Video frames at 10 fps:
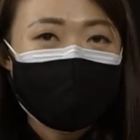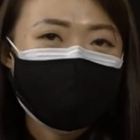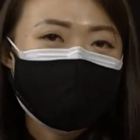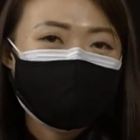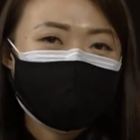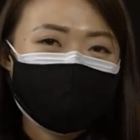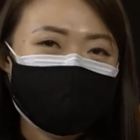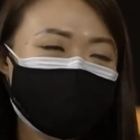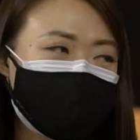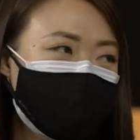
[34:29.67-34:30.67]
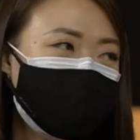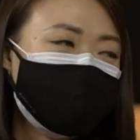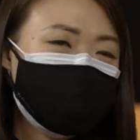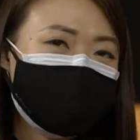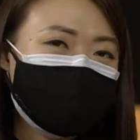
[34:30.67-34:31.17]
I mean,
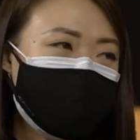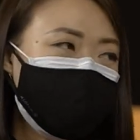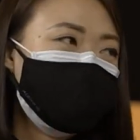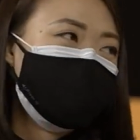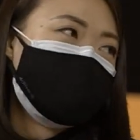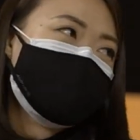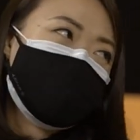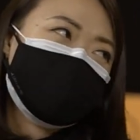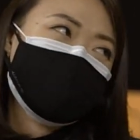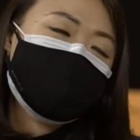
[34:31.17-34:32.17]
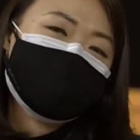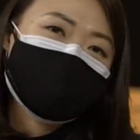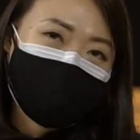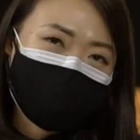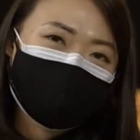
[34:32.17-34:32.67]
especially young people, they have a lot of
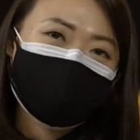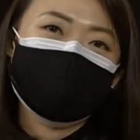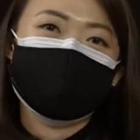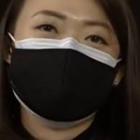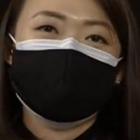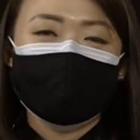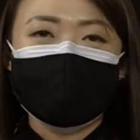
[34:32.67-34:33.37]
time to do.